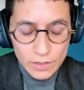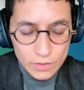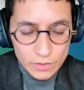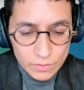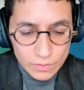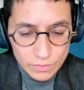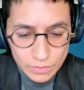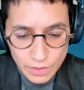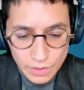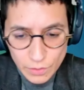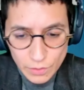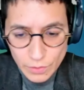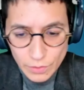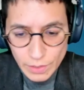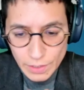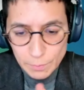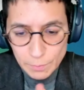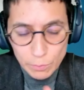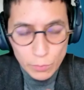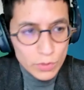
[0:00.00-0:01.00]
on
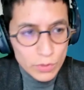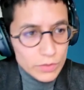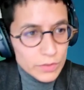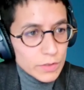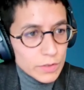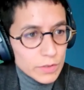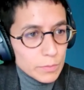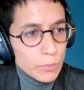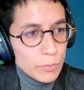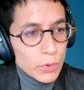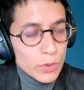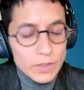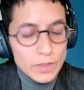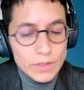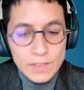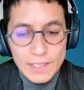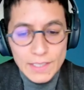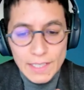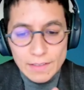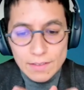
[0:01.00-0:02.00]
very important points
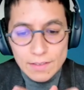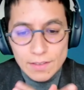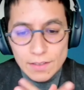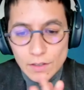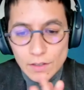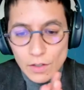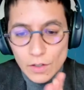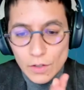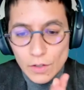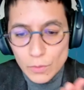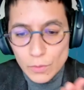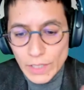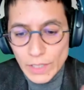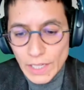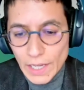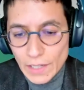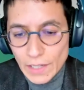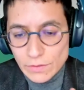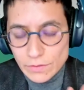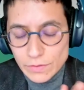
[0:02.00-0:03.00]
that we
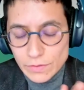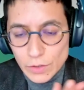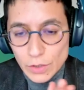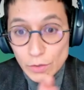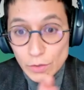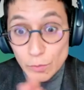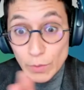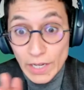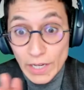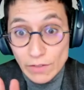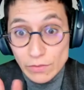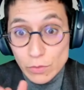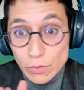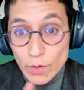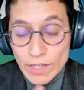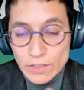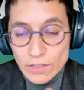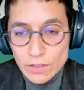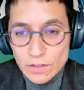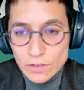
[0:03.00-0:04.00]
have
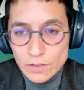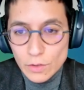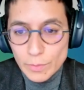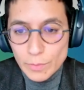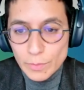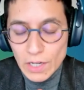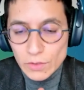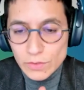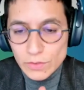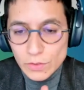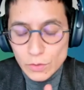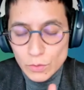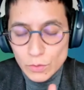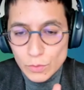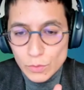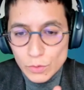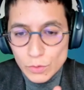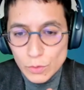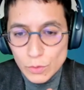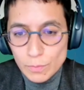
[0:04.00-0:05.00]
questions about.
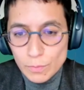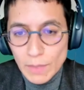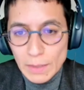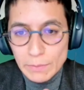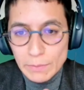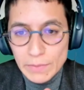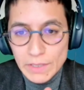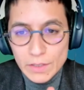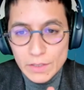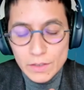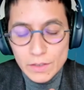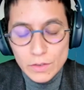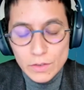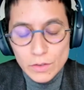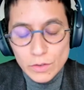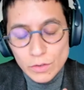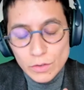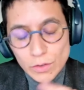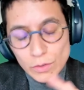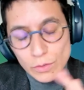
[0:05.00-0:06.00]
So maybe
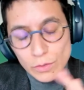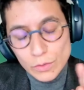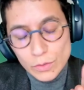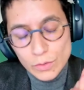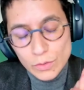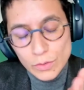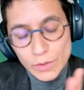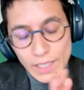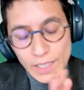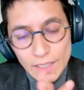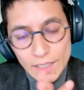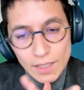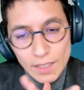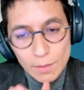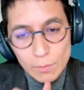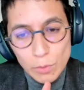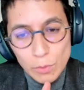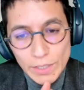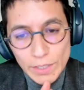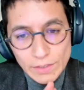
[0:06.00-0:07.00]
you can
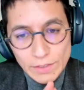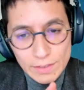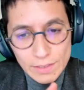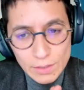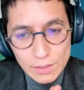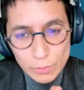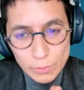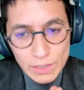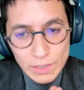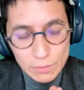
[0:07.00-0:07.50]
elaborate a little bit